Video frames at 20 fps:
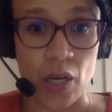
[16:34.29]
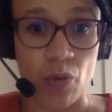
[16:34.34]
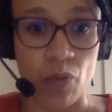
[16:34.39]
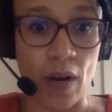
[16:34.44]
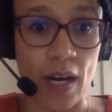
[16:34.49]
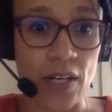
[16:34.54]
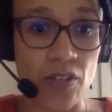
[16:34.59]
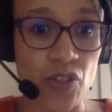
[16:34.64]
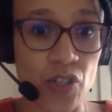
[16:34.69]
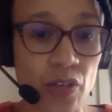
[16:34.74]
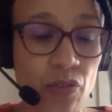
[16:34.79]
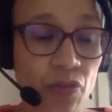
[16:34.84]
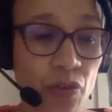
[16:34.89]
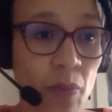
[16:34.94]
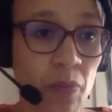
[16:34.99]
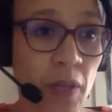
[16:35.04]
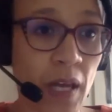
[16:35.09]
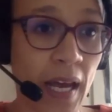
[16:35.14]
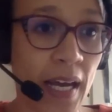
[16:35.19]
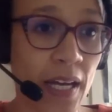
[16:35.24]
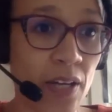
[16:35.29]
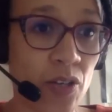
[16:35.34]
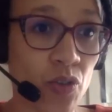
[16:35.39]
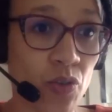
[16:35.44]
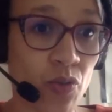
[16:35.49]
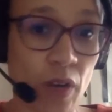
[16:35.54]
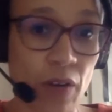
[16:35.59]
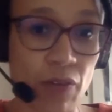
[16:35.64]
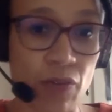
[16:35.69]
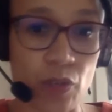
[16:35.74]
ranging from the
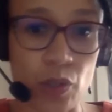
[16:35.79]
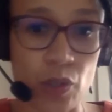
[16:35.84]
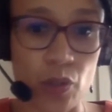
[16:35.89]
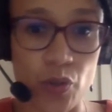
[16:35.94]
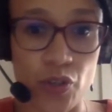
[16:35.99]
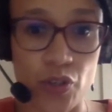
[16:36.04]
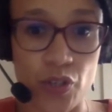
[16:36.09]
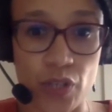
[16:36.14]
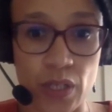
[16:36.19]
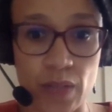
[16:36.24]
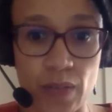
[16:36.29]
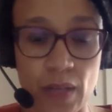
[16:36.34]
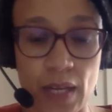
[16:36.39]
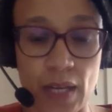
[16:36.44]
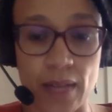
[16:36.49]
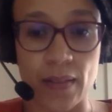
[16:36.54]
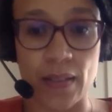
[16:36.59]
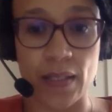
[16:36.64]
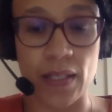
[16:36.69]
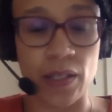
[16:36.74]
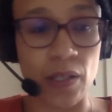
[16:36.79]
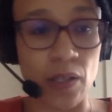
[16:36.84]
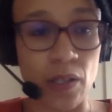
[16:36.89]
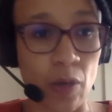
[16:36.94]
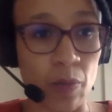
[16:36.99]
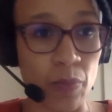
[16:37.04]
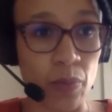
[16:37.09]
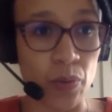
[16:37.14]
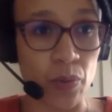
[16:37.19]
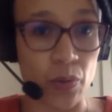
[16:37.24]
Haitian Revolution and the
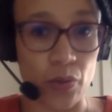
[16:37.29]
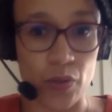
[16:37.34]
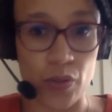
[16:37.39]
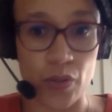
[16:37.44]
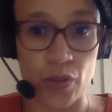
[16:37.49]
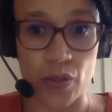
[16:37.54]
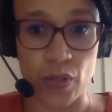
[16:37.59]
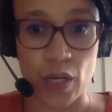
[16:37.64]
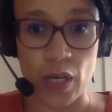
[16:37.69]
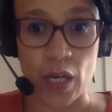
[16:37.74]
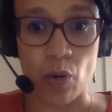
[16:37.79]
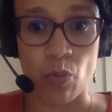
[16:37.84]
Colombos,